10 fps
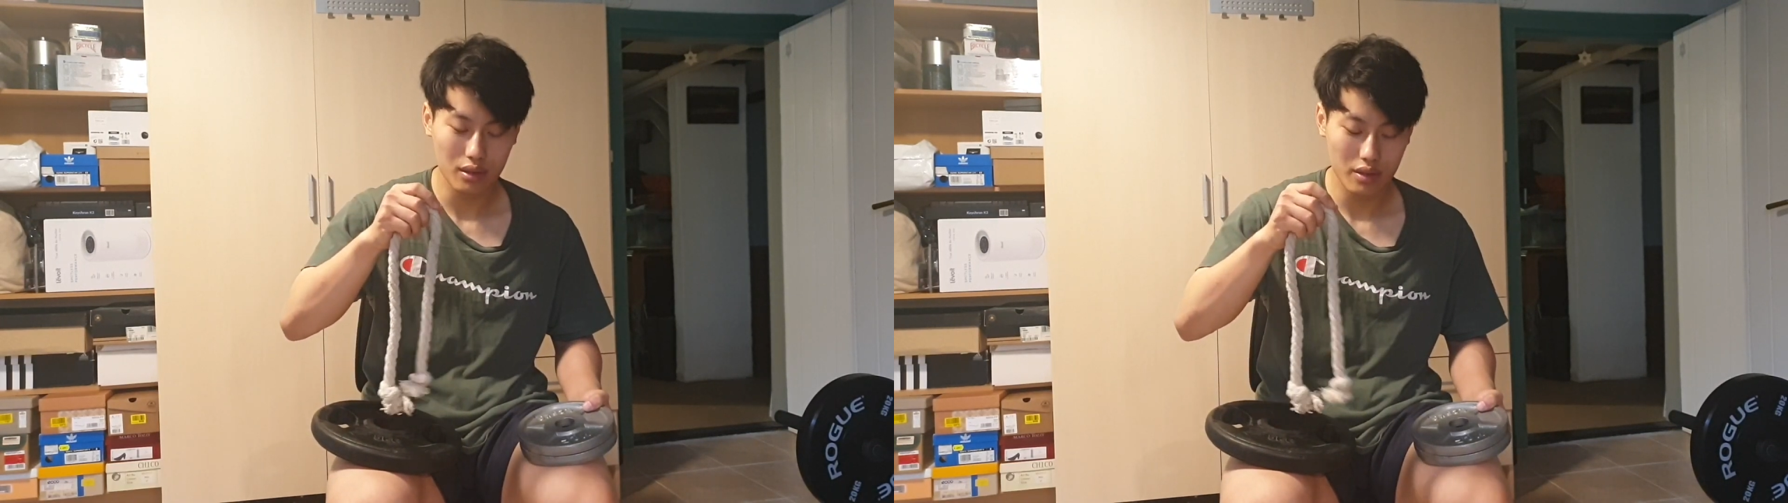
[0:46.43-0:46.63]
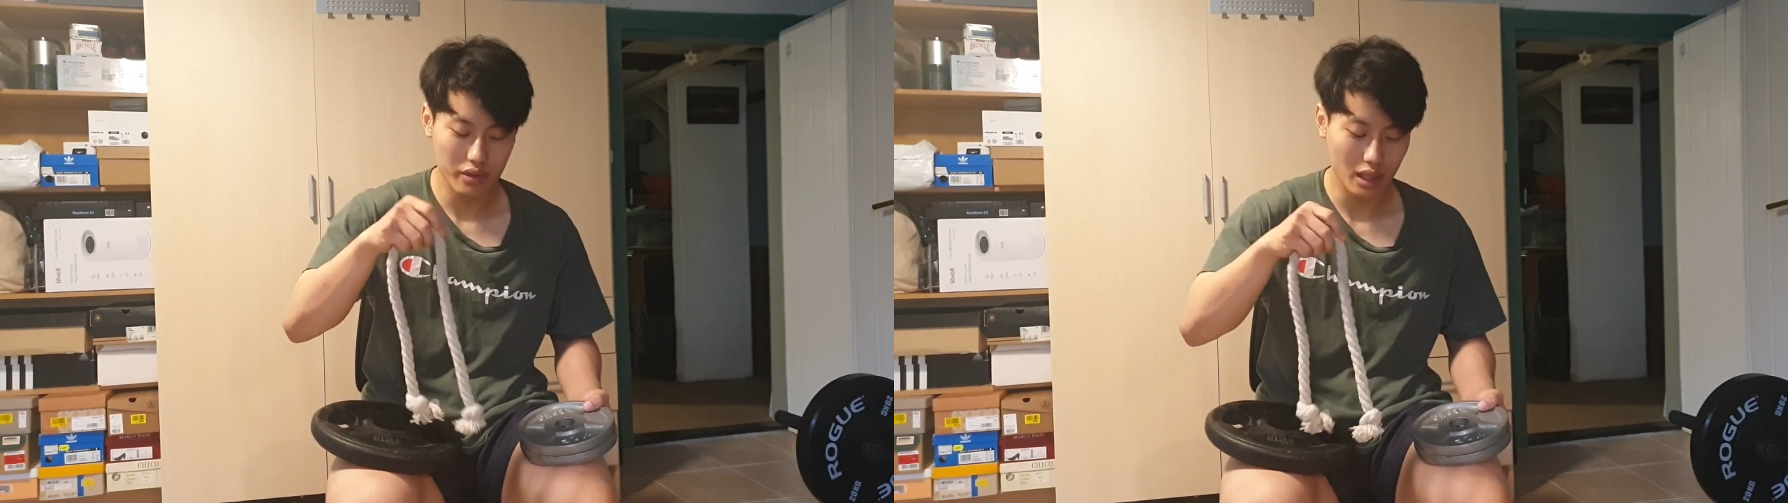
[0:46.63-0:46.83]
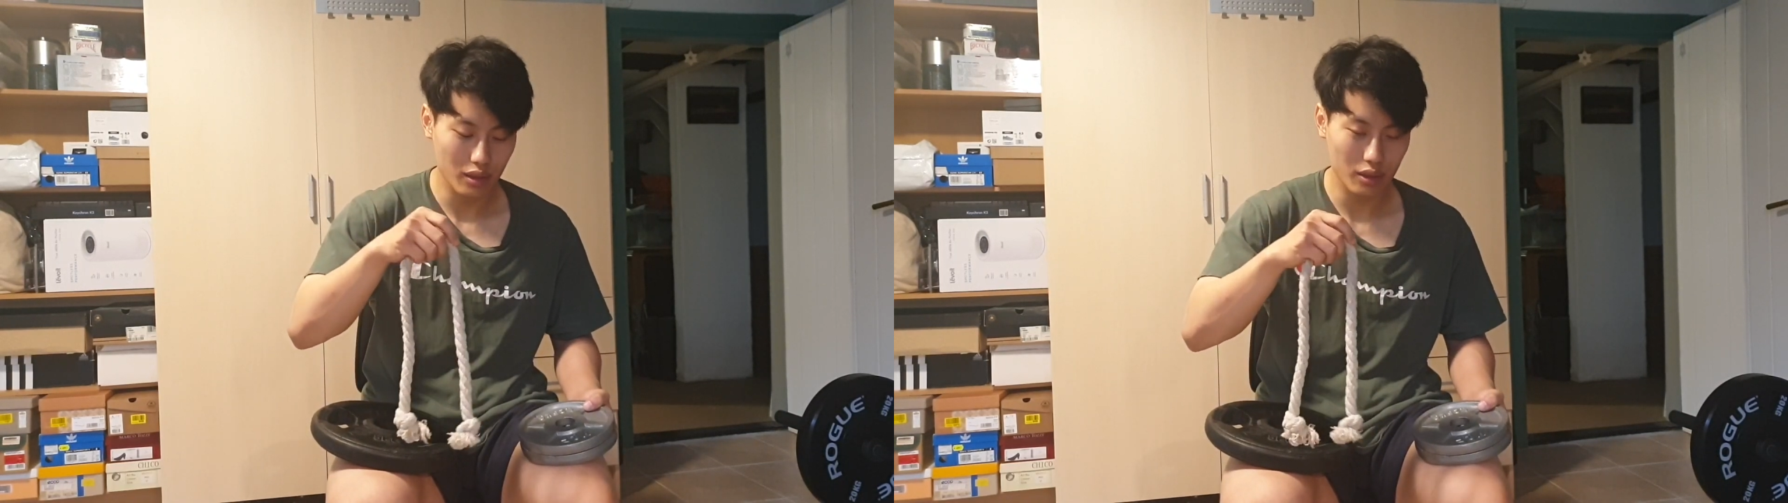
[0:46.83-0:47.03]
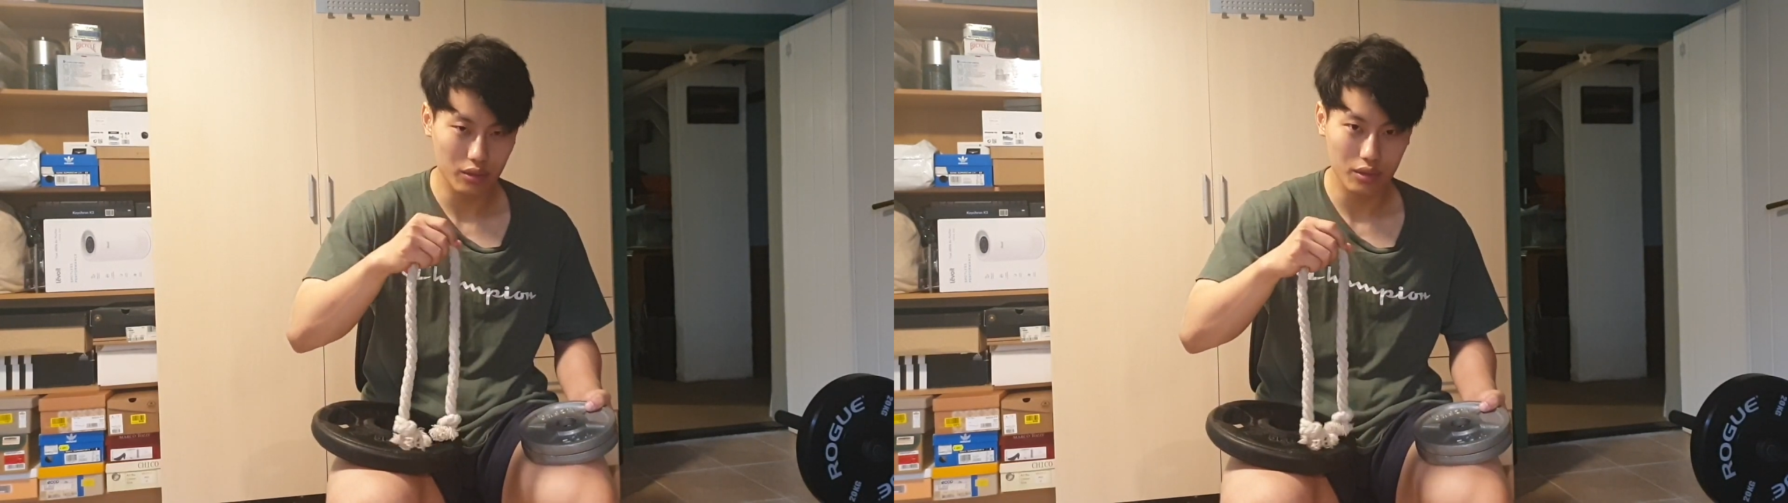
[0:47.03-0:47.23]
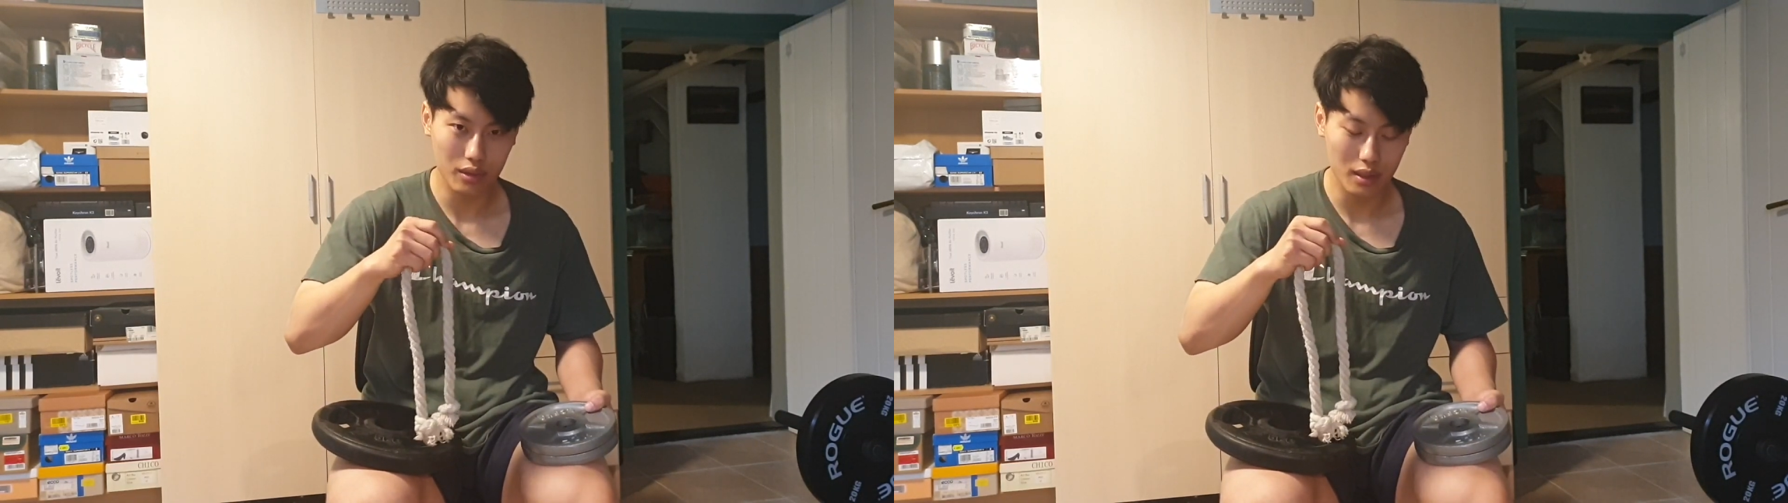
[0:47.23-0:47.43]
shout out
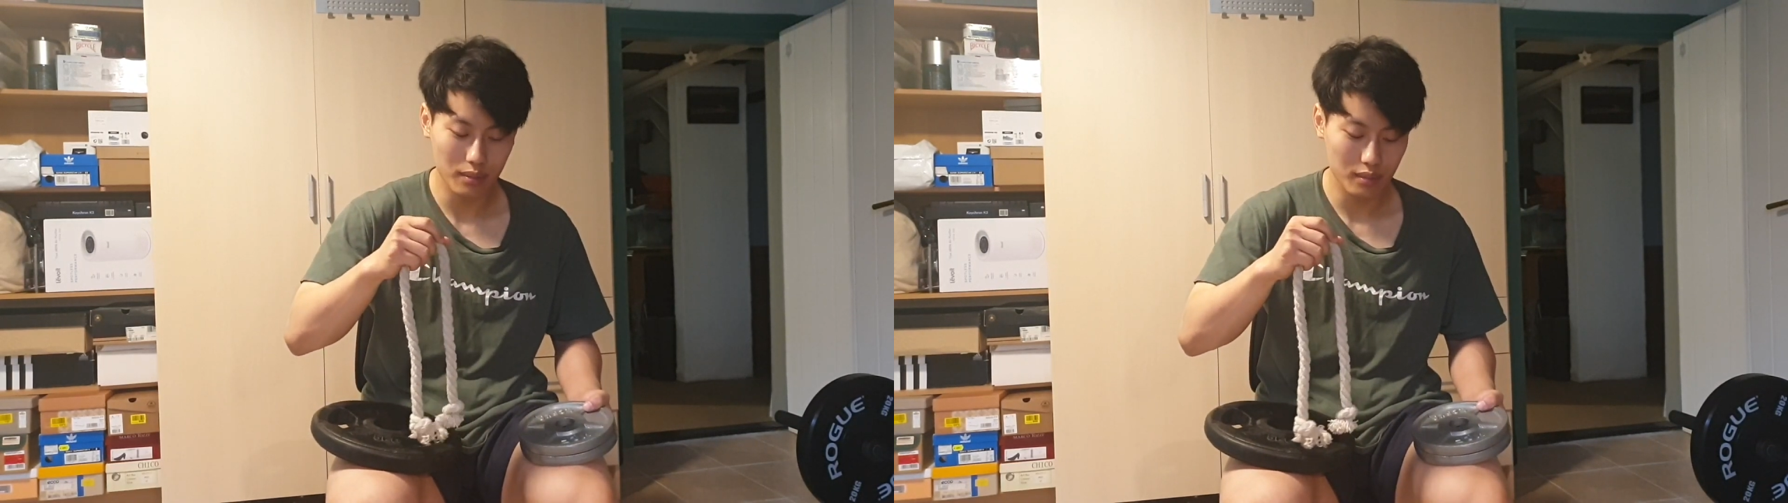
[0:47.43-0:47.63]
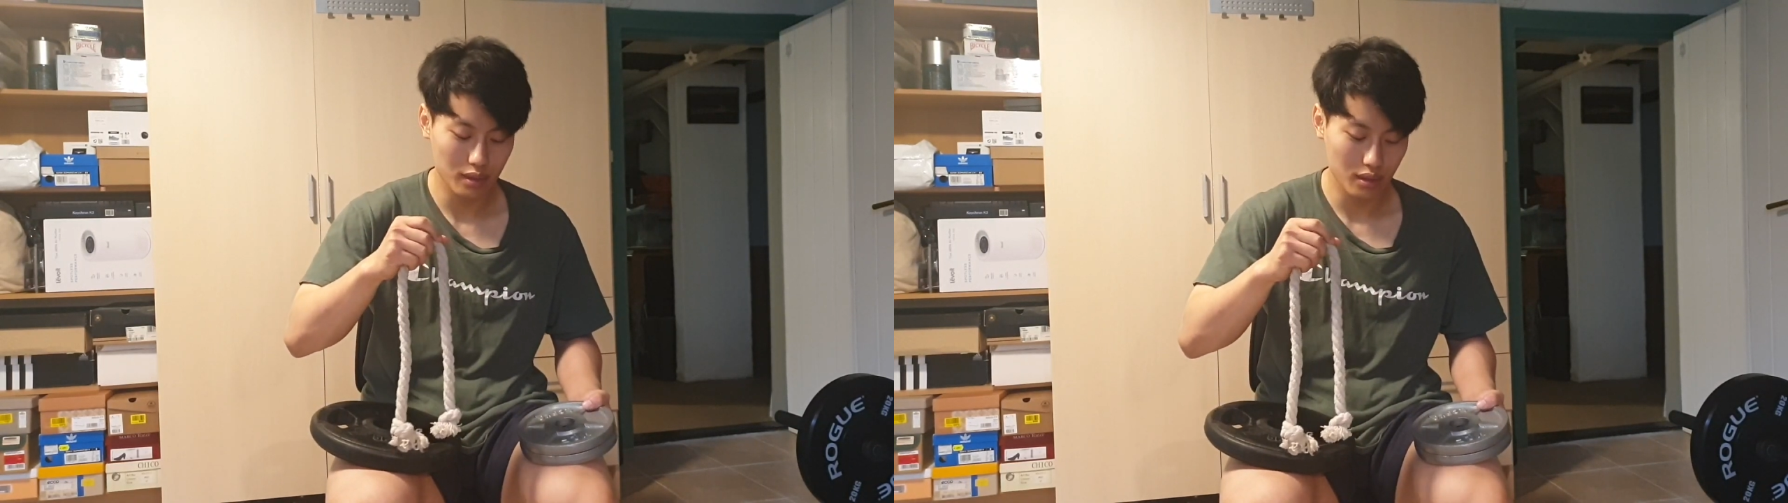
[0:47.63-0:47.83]
to him,